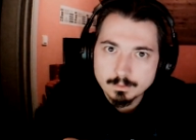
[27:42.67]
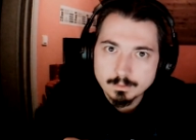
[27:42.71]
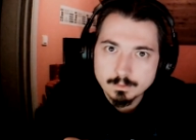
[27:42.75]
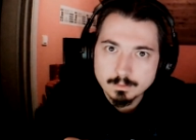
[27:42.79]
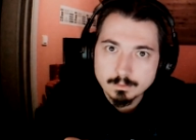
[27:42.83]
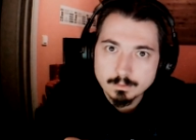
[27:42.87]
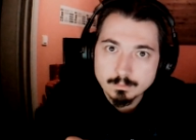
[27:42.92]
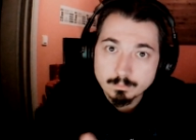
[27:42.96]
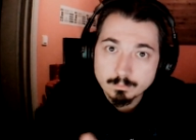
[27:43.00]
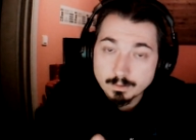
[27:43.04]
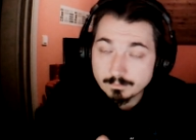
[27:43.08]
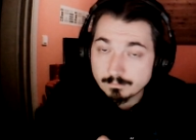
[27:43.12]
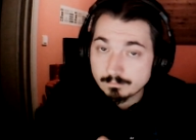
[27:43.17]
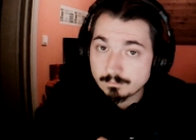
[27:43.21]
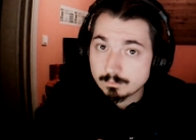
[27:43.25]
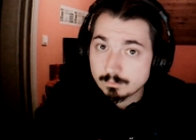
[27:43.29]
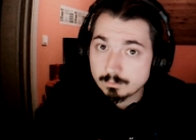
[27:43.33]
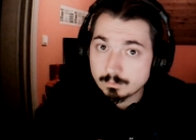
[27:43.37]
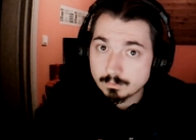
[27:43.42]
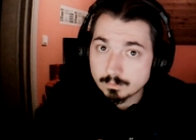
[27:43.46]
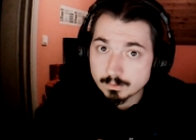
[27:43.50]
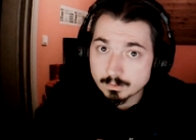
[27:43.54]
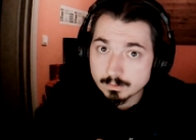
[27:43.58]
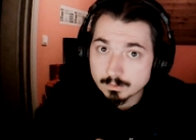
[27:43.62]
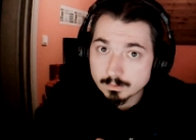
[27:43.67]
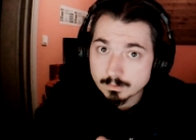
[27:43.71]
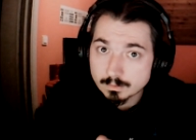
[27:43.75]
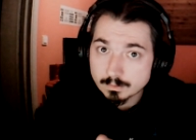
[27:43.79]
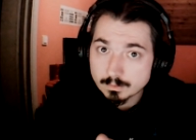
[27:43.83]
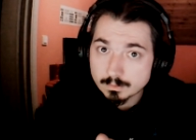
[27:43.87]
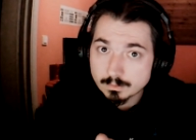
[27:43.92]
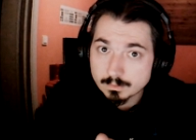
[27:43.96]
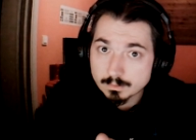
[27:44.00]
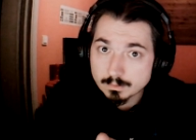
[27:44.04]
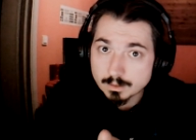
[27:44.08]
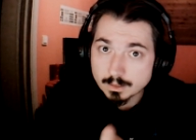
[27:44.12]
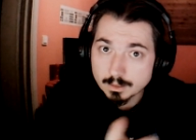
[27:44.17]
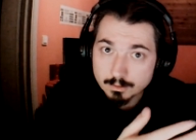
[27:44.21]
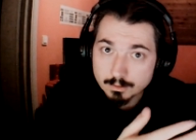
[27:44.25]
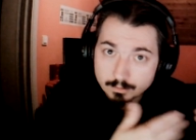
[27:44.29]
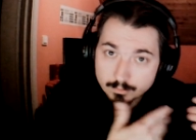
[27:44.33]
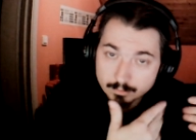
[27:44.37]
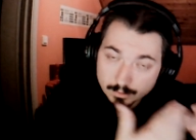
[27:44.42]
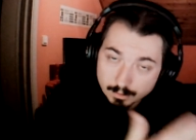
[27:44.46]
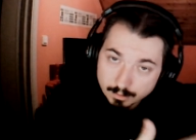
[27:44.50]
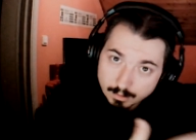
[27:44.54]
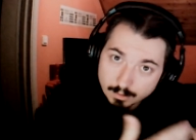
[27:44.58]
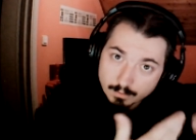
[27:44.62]
with food that
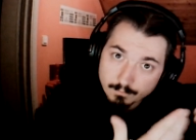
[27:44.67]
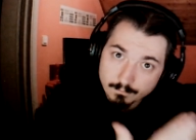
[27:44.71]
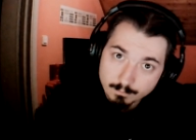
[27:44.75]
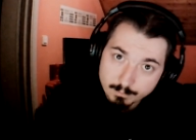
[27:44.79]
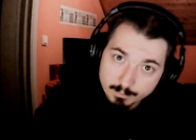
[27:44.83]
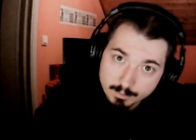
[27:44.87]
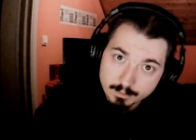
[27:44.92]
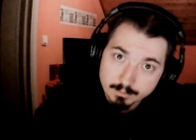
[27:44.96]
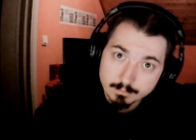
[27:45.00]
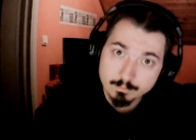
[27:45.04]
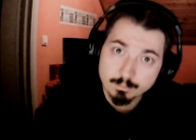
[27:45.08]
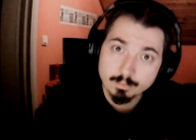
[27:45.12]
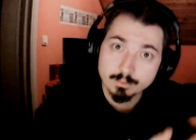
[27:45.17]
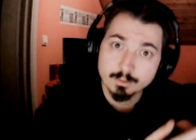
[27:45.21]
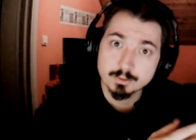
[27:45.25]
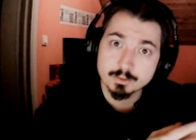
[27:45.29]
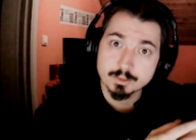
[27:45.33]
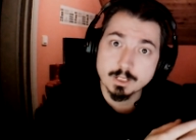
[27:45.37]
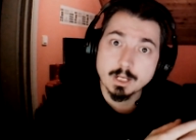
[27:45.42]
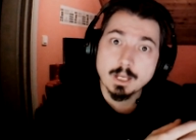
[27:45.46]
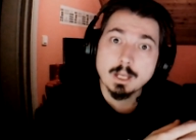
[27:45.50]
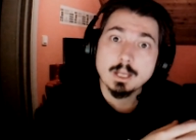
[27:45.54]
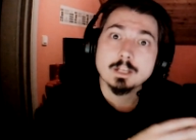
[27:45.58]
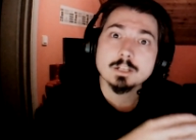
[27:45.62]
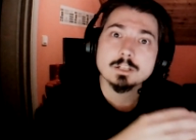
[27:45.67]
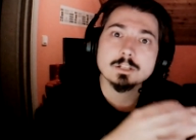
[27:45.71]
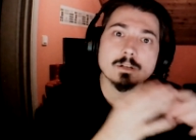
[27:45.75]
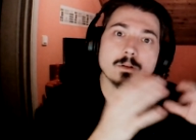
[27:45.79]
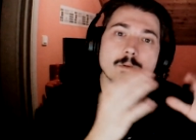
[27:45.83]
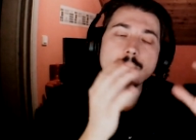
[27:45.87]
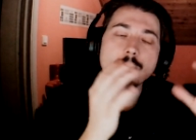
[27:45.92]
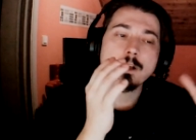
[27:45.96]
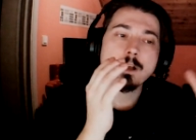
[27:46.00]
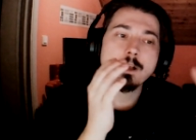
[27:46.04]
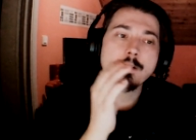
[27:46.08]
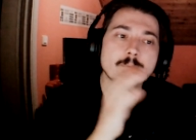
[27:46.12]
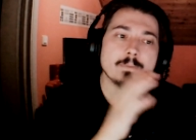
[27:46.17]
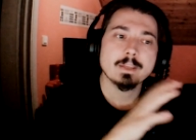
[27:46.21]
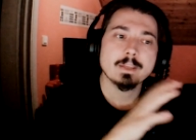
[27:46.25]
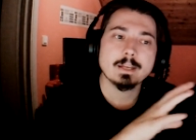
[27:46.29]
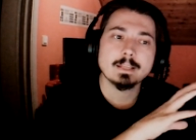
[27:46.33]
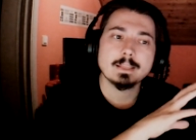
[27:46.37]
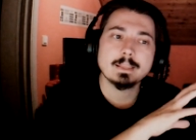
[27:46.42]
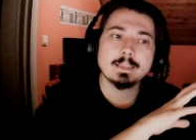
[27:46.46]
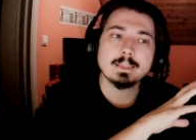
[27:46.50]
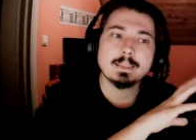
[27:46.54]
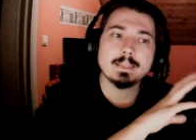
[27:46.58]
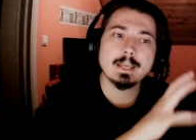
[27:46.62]
the government produces. So
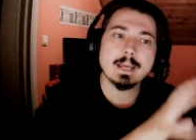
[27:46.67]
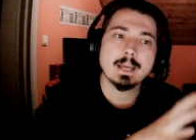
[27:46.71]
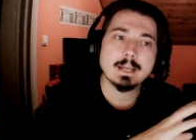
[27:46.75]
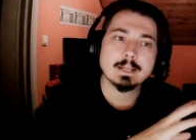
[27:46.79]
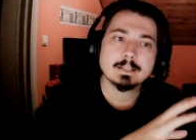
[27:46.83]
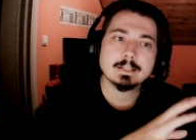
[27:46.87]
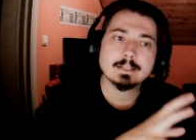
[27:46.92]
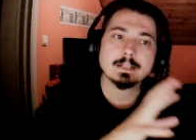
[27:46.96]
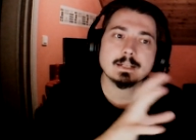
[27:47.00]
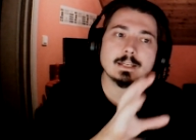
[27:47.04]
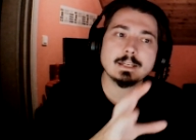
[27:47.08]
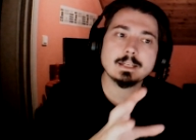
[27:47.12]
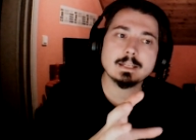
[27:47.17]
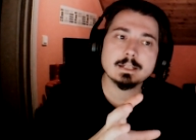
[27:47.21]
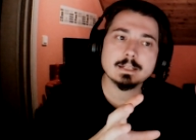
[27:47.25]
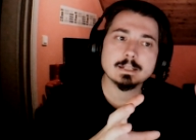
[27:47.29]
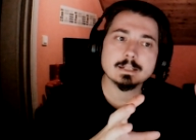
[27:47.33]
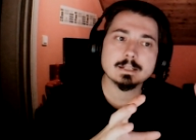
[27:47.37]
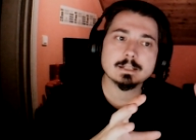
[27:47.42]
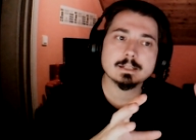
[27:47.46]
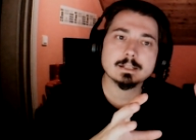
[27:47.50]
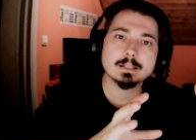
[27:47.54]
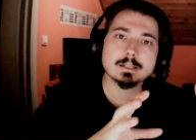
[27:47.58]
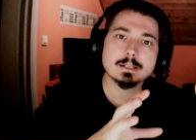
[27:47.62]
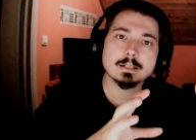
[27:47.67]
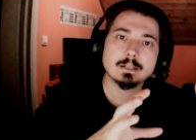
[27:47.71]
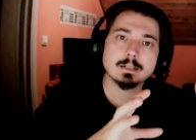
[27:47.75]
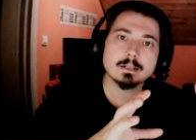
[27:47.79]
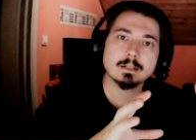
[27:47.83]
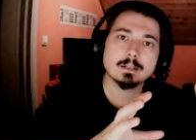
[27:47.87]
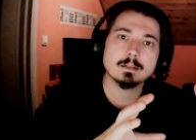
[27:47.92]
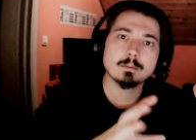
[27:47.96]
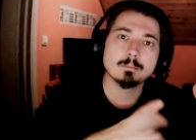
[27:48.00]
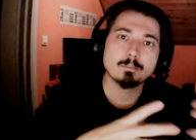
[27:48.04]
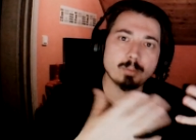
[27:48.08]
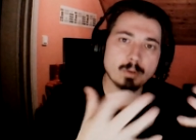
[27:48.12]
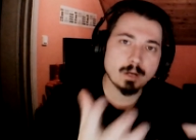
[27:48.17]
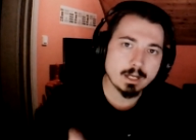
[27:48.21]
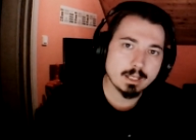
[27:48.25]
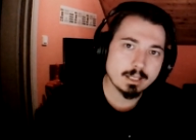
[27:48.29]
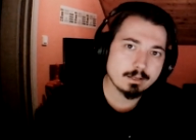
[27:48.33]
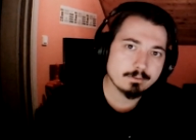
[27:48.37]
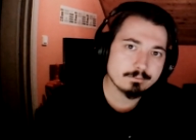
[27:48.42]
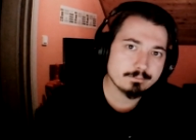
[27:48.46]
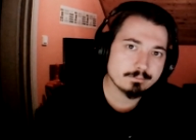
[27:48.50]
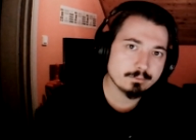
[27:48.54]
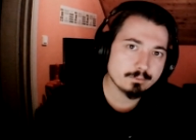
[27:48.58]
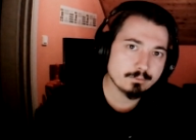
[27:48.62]
that is
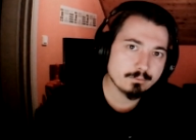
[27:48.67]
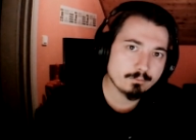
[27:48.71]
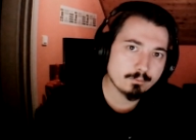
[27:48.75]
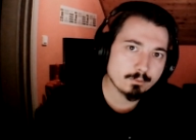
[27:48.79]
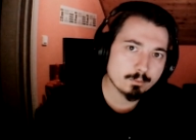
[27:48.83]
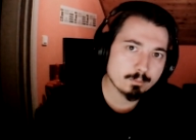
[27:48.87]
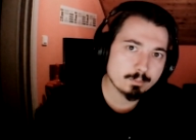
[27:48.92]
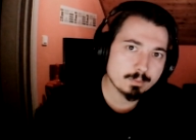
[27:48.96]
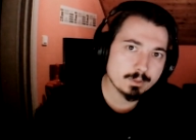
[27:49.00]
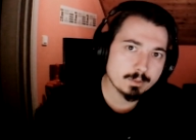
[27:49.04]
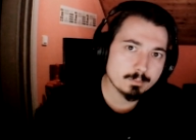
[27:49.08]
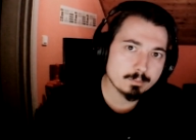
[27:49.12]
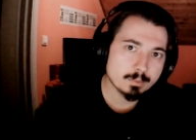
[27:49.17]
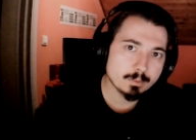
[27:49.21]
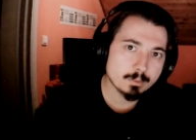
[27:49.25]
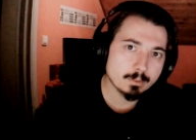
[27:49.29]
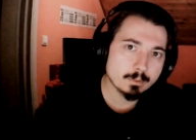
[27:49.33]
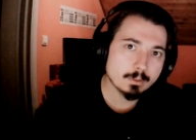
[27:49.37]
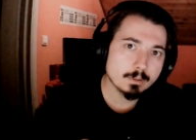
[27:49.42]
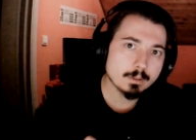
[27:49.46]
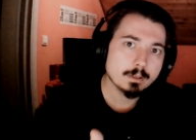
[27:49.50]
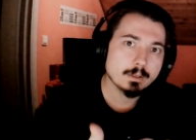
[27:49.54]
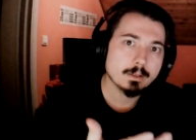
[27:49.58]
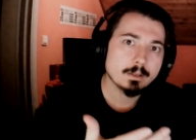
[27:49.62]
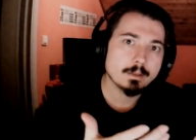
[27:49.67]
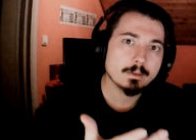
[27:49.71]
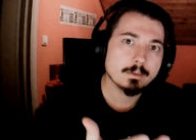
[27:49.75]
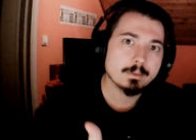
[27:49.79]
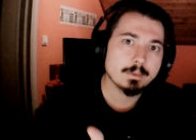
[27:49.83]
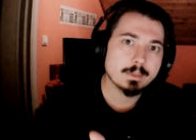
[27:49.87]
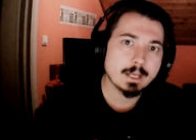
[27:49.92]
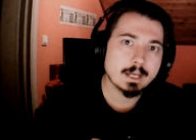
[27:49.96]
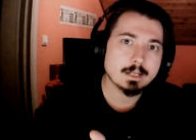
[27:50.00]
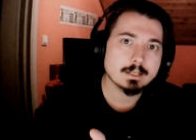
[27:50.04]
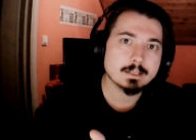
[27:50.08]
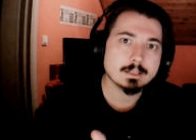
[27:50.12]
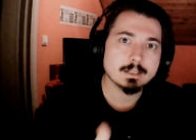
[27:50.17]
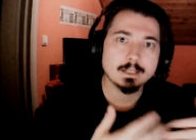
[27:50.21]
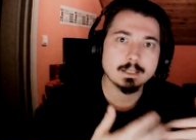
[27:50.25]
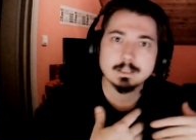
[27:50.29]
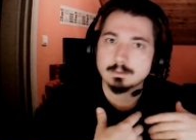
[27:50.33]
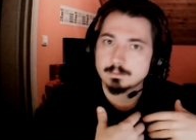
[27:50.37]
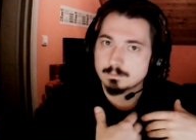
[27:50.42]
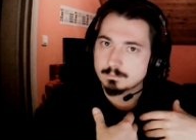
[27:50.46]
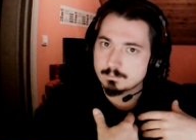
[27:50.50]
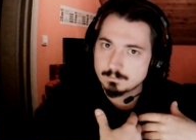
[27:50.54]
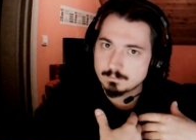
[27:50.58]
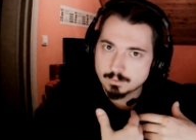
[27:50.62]
buying food for people. That
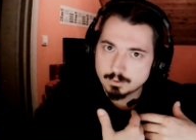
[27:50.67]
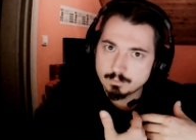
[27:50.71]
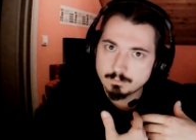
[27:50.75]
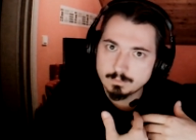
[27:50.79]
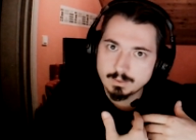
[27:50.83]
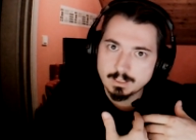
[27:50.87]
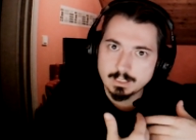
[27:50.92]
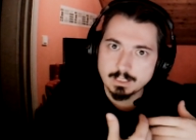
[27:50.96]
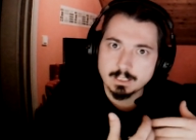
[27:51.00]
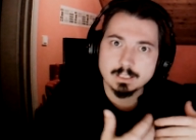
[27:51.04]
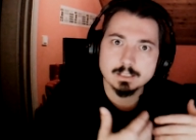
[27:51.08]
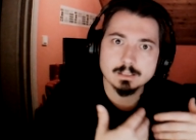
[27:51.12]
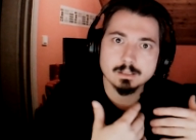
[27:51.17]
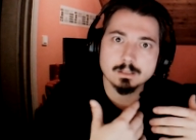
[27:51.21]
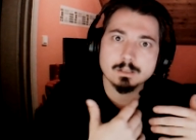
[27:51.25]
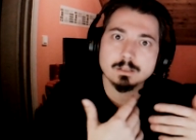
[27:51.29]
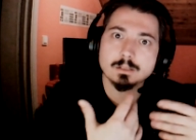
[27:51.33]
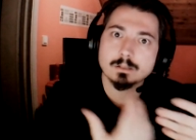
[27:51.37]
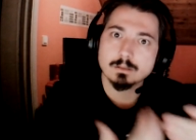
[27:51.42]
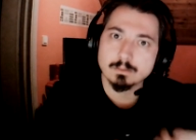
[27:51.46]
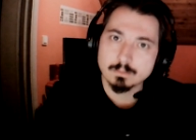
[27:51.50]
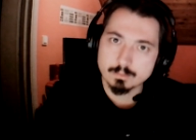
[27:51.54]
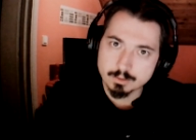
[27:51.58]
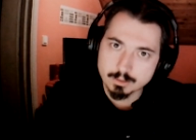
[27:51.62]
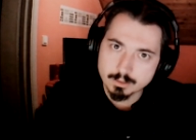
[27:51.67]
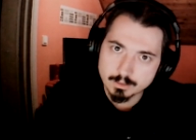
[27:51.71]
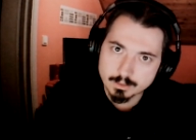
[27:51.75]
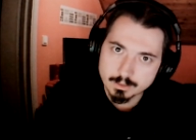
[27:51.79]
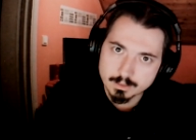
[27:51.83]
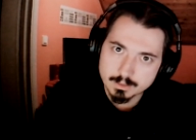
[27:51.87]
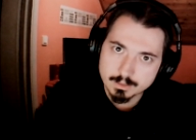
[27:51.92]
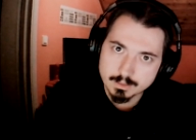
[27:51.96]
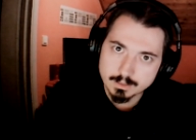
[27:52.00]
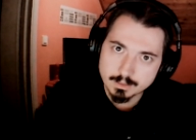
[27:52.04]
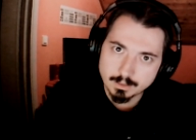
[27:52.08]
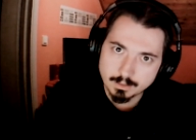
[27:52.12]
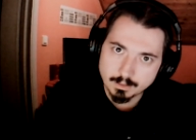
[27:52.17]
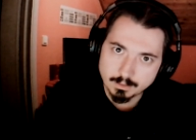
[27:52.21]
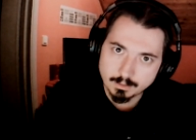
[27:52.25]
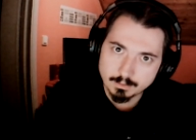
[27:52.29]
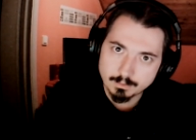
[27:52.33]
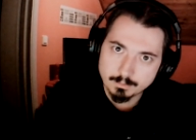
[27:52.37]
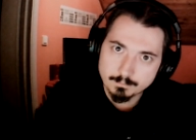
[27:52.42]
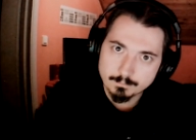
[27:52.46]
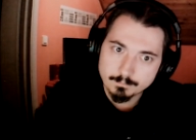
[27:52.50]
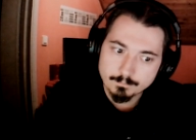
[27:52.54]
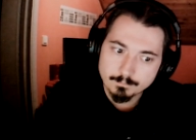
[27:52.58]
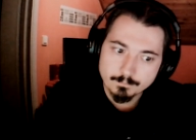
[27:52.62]
to me is a socialist thing.
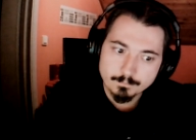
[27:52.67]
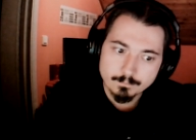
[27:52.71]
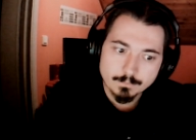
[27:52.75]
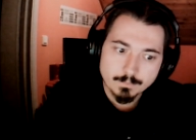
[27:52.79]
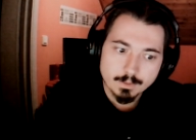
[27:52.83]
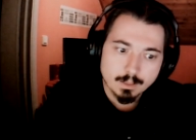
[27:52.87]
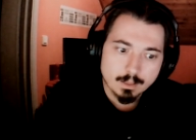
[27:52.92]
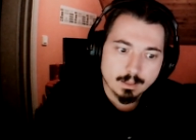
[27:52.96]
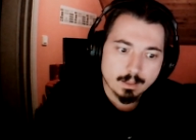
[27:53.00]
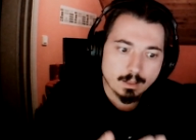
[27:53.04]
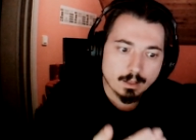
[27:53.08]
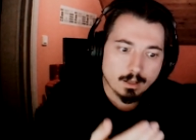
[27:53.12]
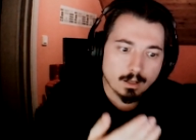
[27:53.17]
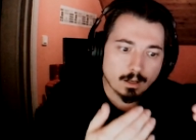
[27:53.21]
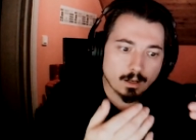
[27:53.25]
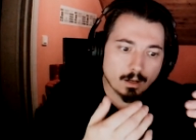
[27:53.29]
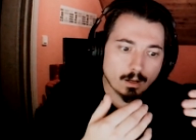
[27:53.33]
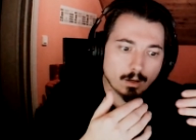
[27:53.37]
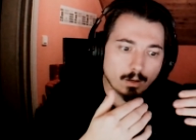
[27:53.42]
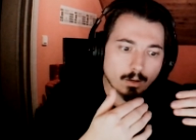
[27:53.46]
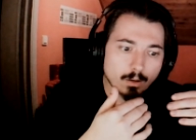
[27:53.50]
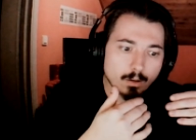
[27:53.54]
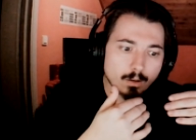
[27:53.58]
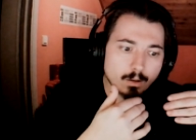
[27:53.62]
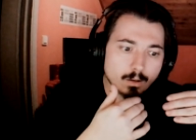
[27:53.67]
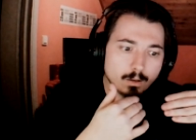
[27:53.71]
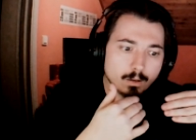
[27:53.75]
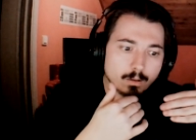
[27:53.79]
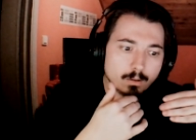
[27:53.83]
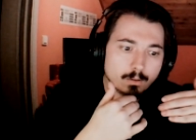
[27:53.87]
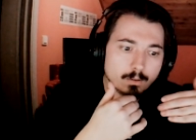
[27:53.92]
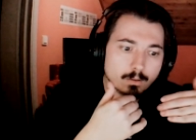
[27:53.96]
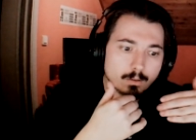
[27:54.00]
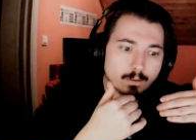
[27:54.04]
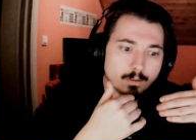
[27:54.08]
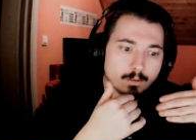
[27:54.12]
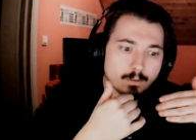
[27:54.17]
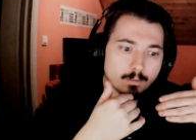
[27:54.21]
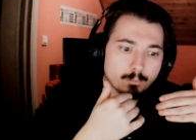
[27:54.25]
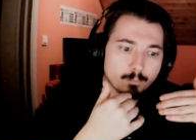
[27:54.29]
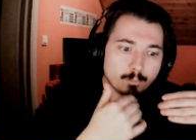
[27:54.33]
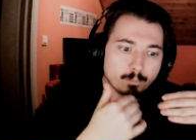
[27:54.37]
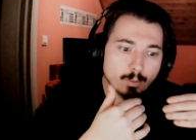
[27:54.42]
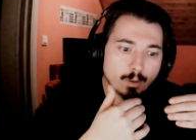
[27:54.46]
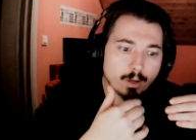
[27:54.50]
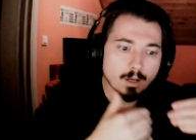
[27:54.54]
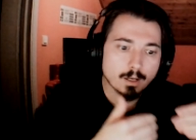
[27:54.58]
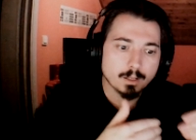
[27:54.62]

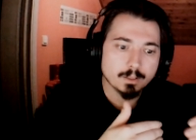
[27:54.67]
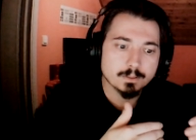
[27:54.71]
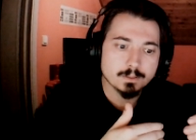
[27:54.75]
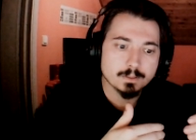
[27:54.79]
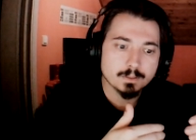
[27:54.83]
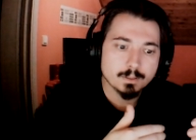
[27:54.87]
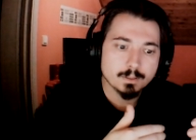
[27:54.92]
But